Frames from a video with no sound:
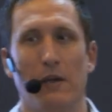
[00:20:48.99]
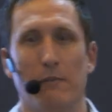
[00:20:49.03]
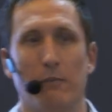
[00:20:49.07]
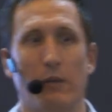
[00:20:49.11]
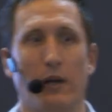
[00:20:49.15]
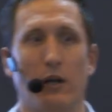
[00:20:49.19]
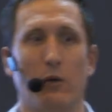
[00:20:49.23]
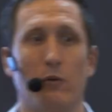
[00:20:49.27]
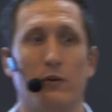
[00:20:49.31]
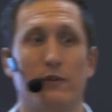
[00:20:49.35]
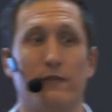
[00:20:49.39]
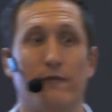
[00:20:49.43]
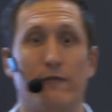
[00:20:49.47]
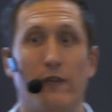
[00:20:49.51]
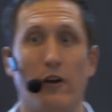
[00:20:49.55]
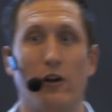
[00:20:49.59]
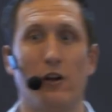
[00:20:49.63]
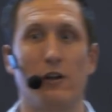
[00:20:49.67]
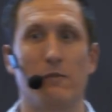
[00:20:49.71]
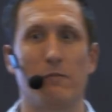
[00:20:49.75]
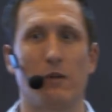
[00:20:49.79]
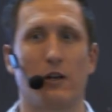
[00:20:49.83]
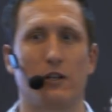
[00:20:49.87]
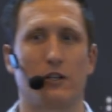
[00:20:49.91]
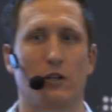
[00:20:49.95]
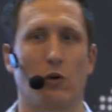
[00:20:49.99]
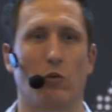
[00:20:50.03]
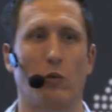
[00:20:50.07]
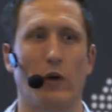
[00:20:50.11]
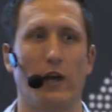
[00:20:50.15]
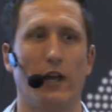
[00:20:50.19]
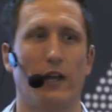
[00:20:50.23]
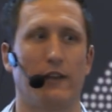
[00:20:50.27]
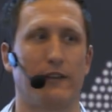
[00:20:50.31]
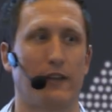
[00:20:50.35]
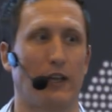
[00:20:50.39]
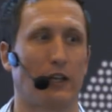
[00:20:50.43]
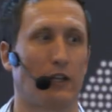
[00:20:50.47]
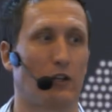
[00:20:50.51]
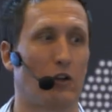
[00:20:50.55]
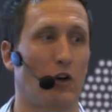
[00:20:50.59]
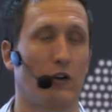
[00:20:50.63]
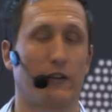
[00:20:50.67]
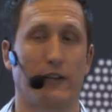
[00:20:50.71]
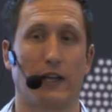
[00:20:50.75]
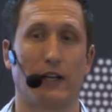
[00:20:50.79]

but I was very much aware that, God,